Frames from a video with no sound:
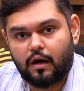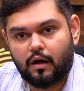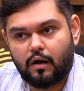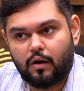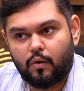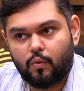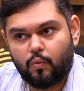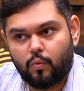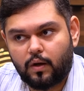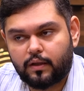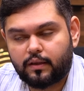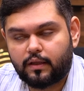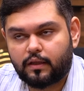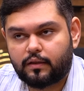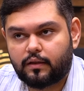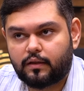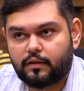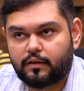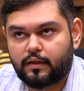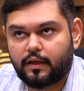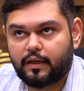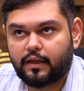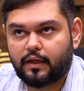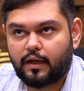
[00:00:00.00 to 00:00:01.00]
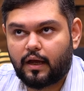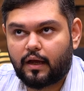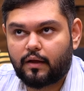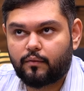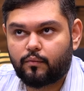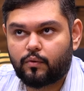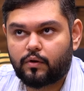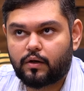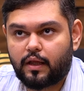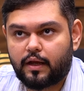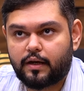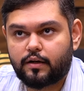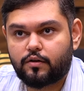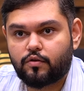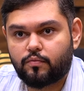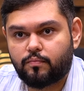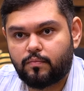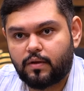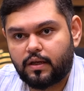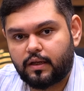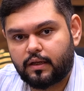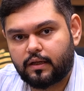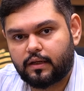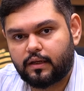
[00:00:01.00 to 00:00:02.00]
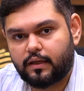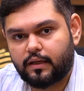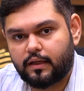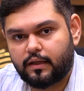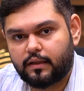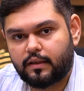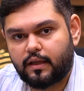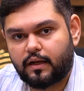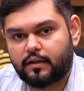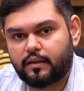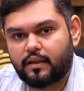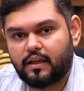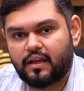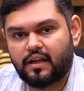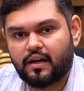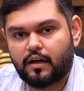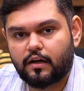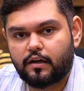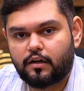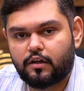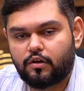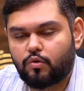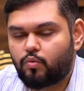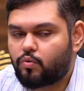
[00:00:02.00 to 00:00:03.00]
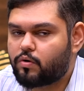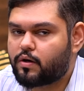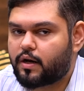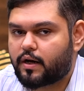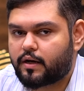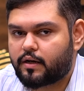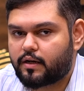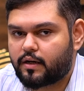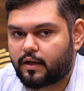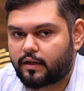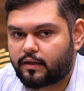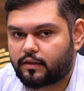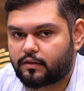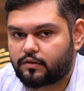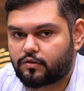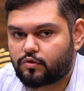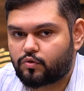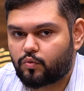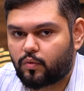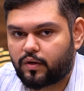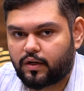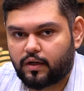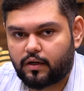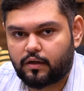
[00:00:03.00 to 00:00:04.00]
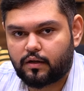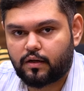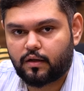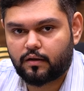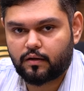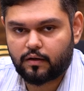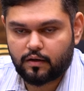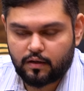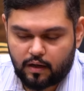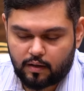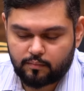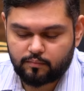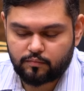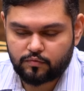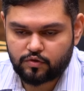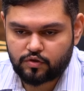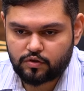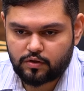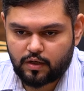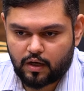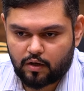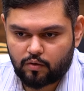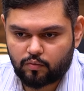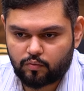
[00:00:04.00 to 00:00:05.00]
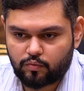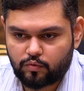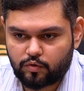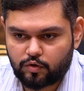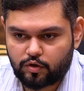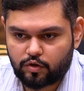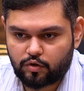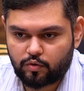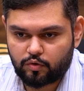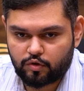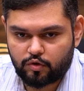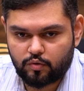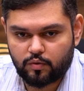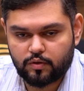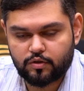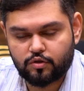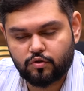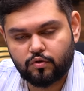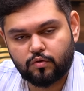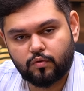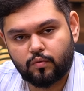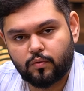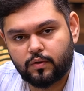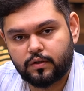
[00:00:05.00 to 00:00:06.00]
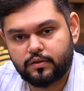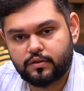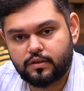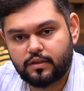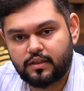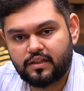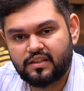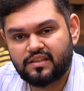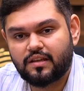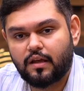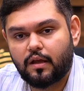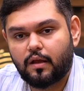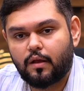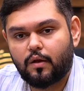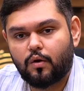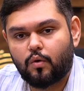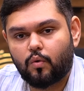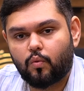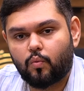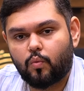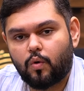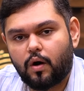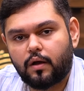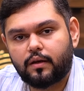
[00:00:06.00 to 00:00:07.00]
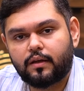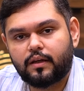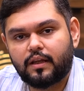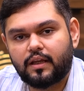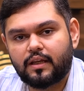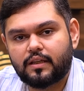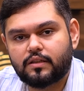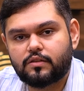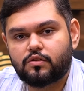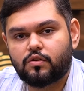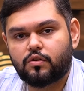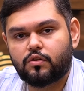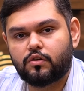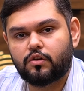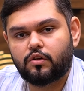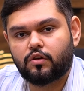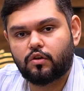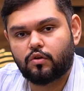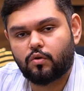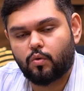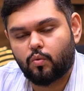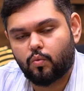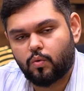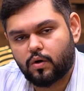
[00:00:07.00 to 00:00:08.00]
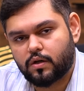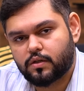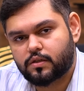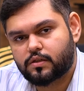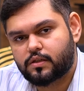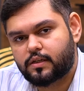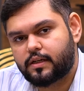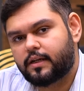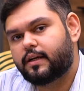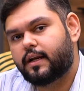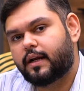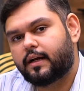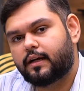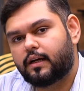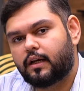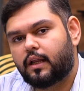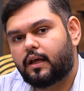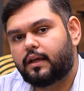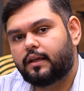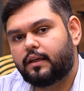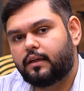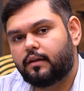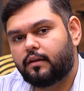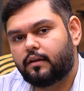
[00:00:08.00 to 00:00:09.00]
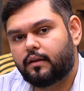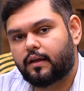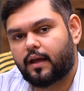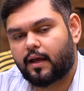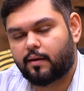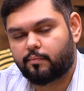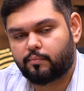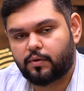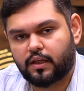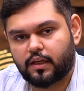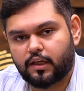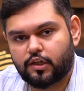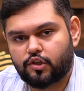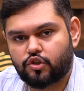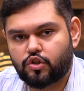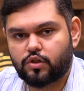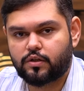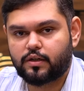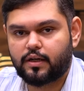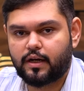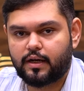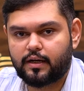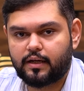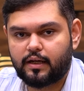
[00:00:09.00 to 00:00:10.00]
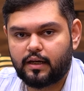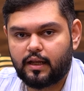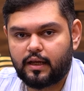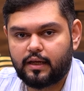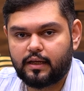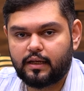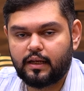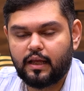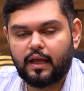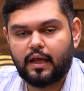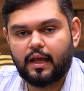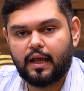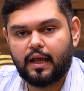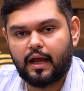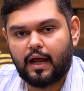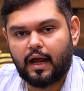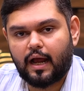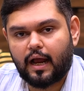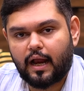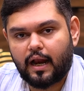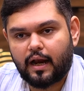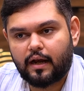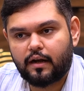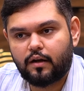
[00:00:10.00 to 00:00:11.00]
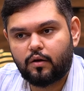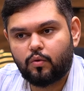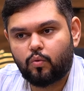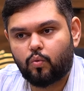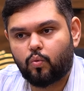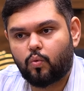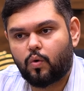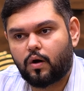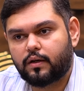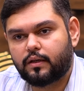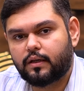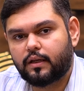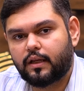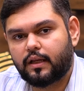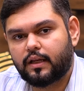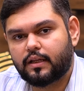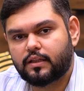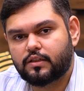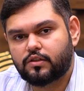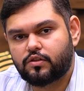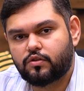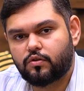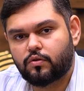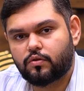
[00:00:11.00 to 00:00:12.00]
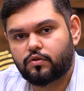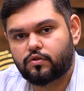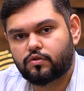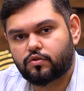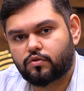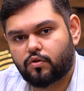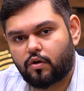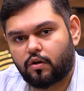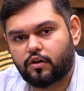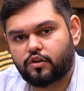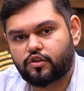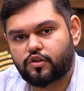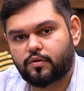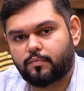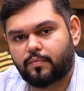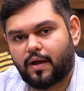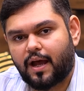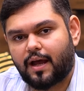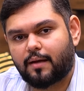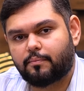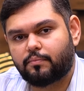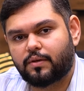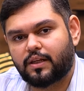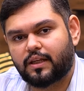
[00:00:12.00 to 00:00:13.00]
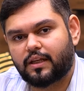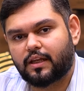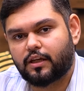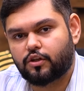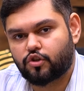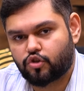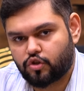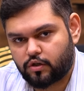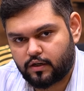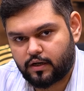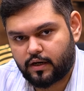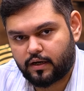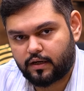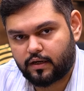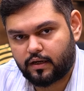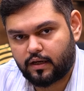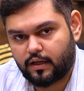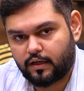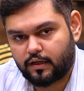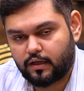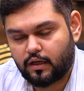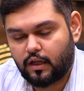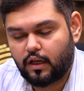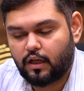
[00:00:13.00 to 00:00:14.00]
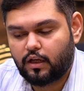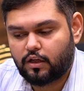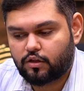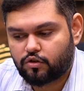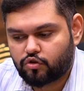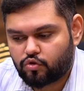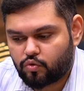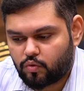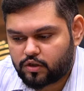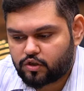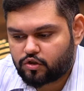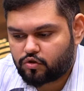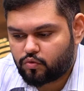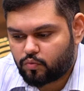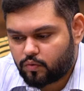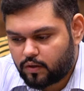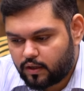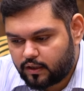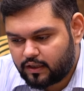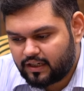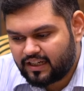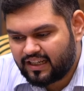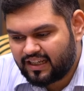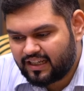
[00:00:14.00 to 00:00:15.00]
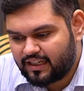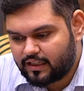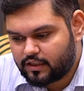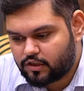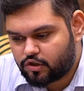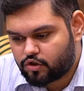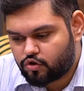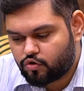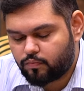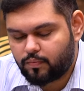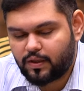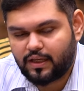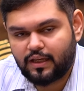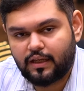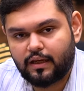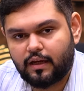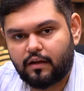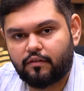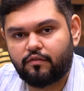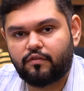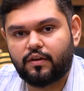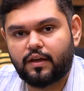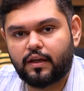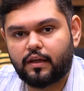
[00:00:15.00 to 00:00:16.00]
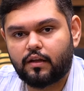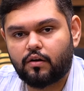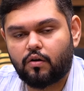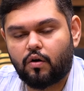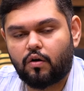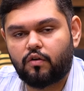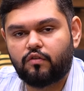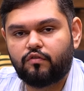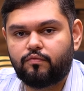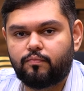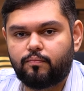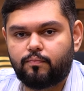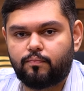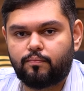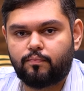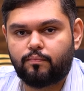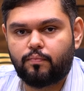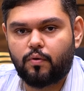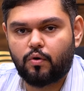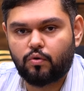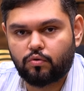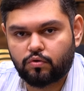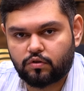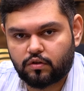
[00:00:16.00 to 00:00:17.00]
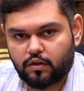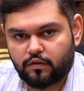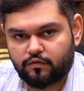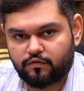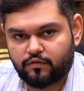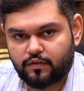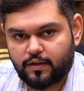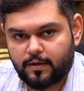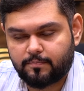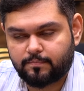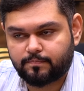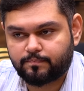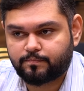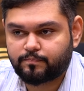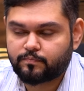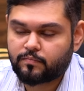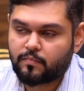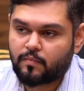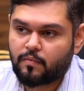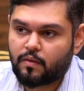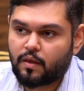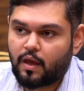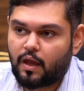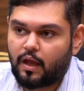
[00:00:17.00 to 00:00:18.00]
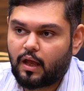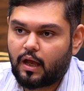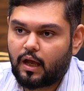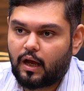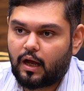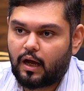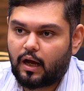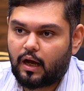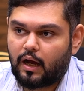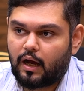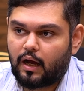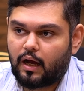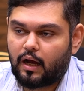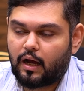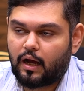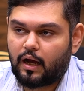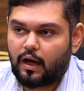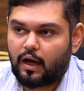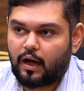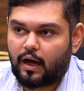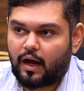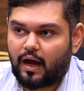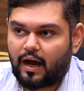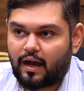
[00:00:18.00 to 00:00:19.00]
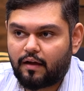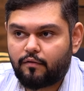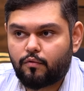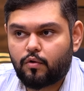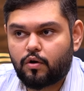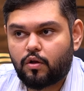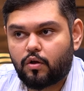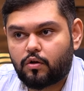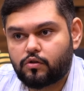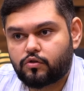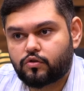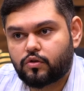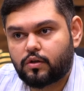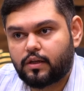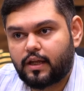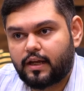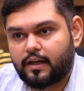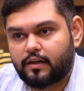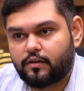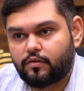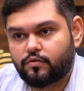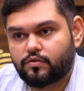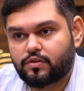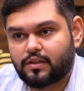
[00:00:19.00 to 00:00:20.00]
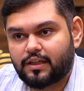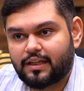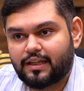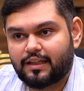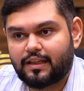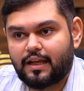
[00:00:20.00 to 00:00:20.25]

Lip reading: One other thing I would like to make clear, that there are two deadlines when it comes down to US universities. One is your university deadline, application deadline, and one is your scholarship application deadline. So a student needs to be aware of both of them. I would also like to say